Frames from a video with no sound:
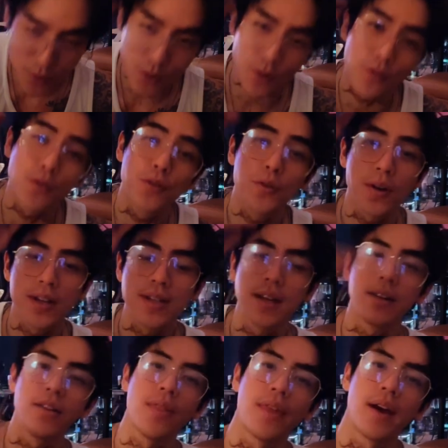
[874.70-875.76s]
gonna do a full
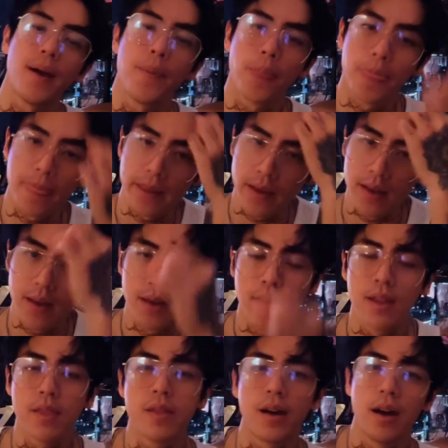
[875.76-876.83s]
rundown of that.
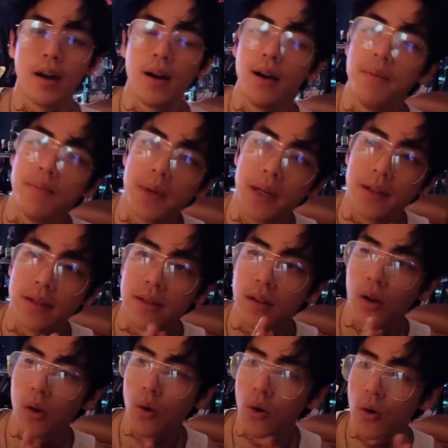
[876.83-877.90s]

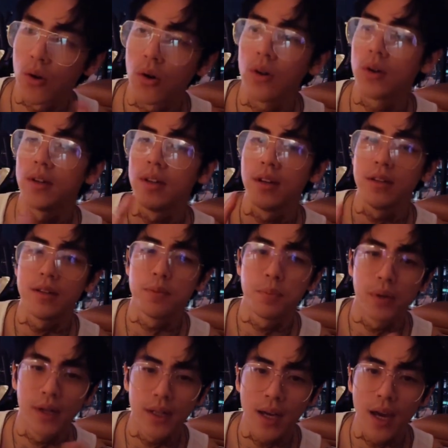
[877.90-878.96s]
Because the lore is
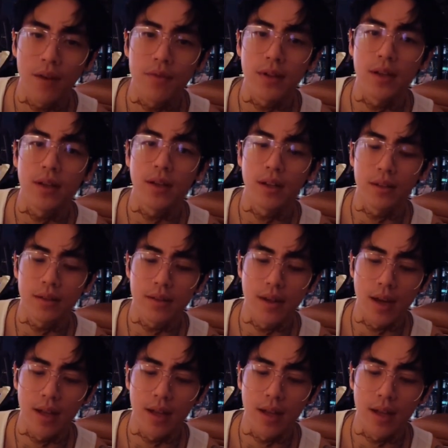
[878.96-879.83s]
pretty heavy.